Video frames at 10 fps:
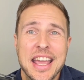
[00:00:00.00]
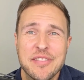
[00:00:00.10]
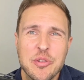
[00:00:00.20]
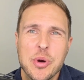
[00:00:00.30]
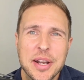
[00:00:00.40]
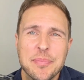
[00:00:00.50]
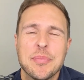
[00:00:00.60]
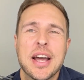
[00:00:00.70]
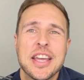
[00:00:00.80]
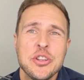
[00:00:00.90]
everyone,
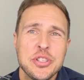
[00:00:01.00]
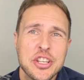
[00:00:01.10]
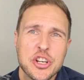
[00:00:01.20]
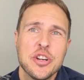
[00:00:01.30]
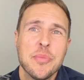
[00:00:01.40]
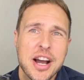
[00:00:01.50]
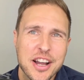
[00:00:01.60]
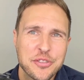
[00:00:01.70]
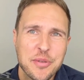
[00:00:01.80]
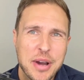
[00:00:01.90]
I use the term
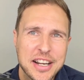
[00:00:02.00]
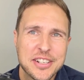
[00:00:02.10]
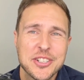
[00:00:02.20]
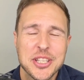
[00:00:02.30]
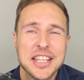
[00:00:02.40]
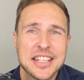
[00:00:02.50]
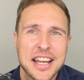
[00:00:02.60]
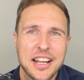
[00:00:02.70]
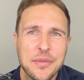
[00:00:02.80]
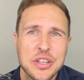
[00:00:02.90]
hungry buyers in the
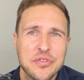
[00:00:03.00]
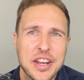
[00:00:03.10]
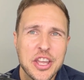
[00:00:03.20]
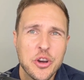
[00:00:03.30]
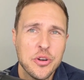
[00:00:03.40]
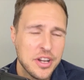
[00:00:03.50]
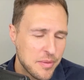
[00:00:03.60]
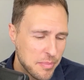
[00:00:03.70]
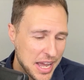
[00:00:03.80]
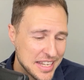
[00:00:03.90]
title of this video,
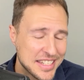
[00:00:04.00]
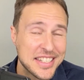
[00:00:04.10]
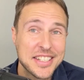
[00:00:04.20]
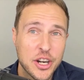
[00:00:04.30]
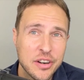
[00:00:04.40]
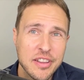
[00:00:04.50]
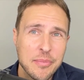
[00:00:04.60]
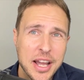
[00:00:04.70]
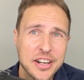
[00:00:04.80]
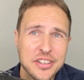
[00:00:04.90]
but starving
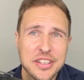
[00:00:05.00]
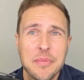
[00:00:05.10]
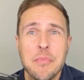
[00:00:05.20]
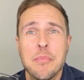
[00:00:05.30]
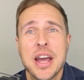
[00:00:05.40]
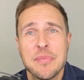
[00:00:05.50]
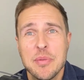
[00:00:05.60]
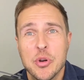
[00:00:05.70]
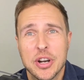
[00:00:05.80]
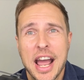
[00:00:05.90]
buyers might be
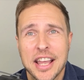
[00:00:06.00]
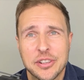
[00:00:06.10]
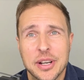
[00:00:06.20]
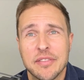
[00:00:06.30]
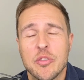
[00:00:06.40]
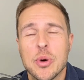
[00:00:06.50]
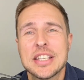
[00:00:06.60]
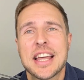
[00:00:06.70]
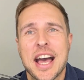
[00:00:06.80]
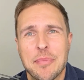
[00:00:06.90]
more accurate for
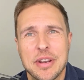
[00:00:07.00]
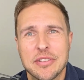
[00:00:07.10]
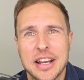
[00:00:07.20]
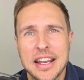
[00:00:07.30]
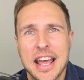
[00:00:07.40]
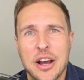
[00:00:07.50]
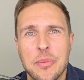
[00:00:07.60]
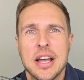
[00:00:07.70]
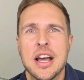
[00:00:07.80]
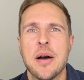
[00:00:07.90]
what's happening right now.
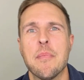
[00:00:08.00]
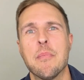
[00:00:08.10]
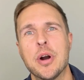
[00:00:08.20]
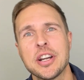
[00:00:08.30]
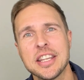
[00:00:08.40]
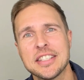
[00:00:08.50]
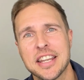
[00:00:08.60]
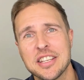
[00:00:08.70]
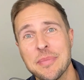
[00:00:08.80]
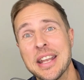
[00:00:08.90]
Market
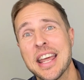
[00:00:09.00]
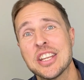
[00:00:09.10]
sentiment has